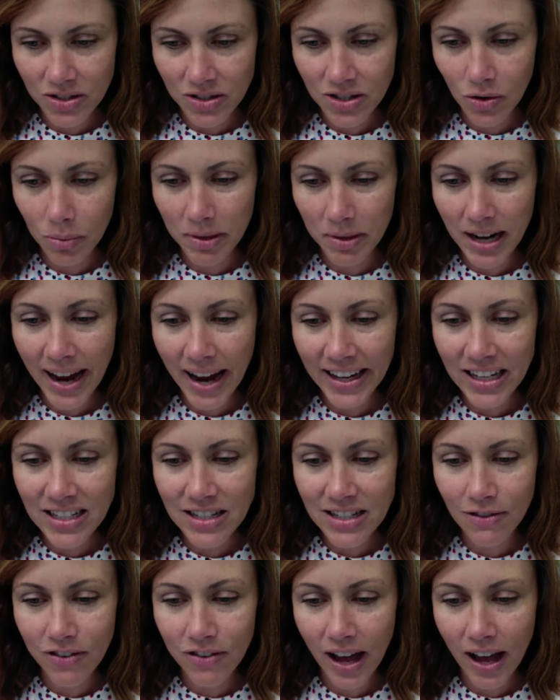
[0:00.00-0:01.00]
So I could
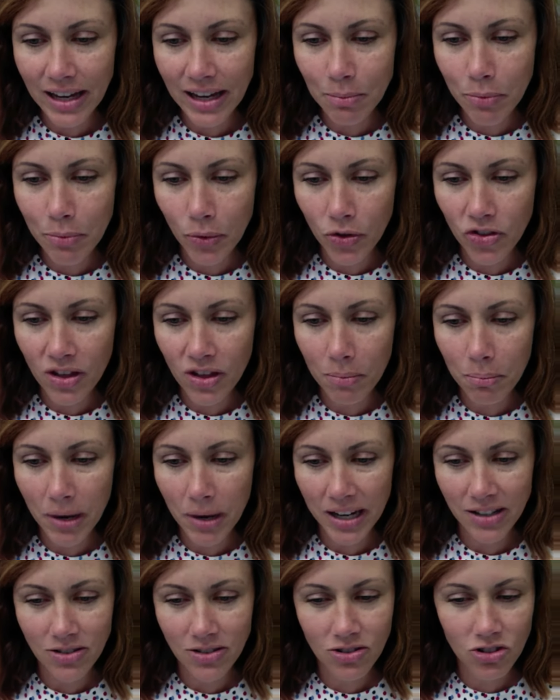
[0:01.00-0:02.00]
divide both of them
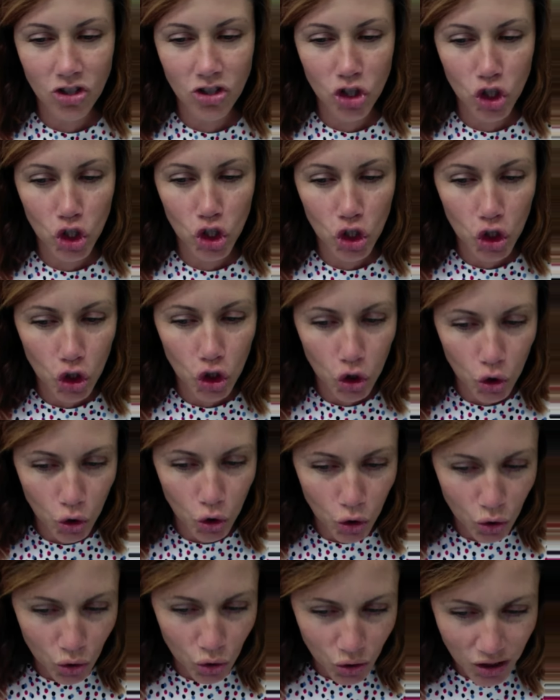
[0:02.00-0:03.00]
by
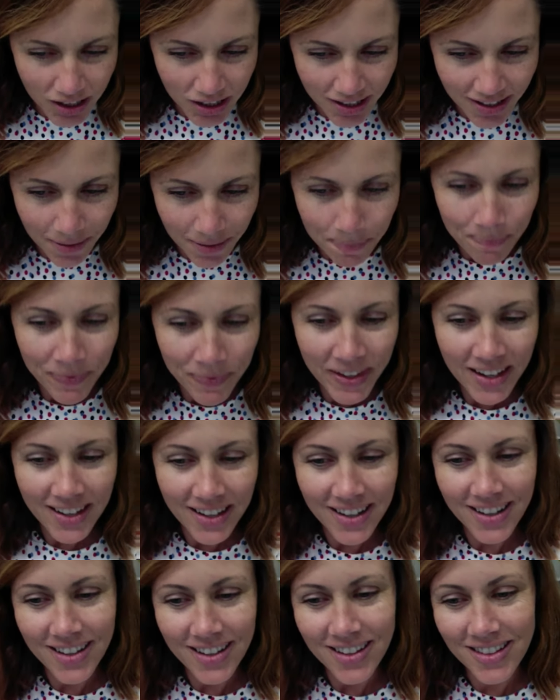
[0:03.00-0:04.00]
2.
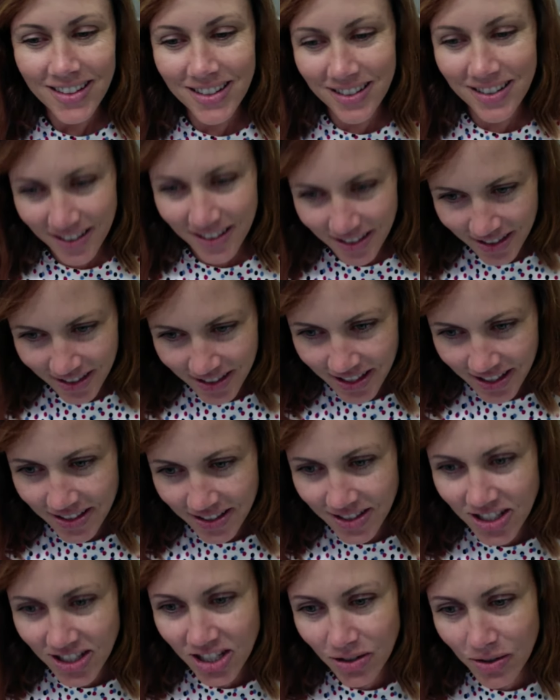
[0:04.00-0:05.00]
It says
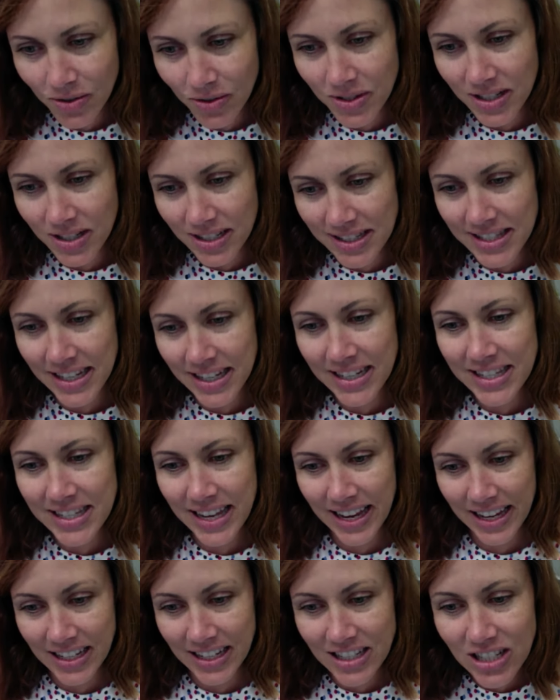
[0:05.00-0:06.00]
2 goes into 6
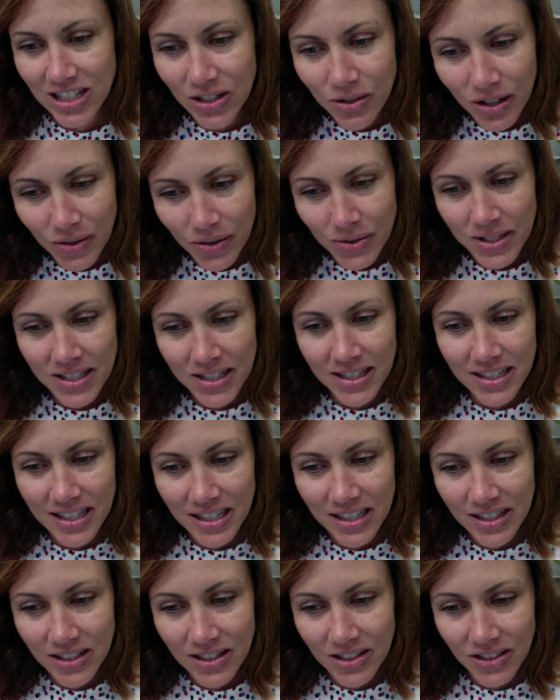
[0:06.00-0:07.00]
and 2 goes
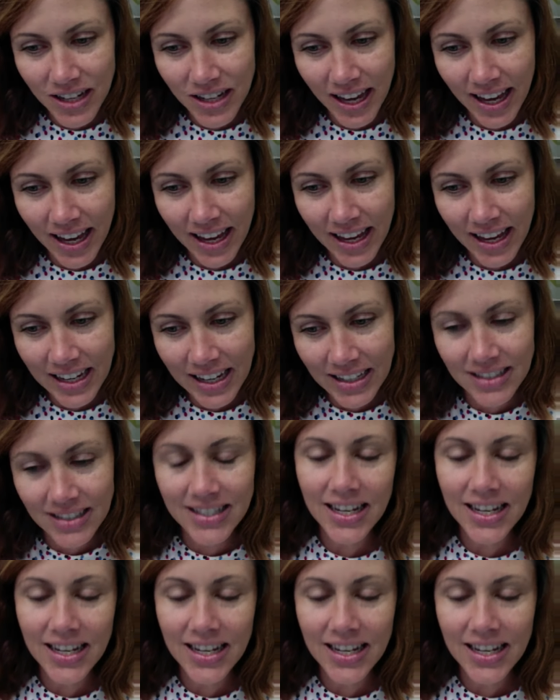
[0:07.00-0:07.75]
into 8.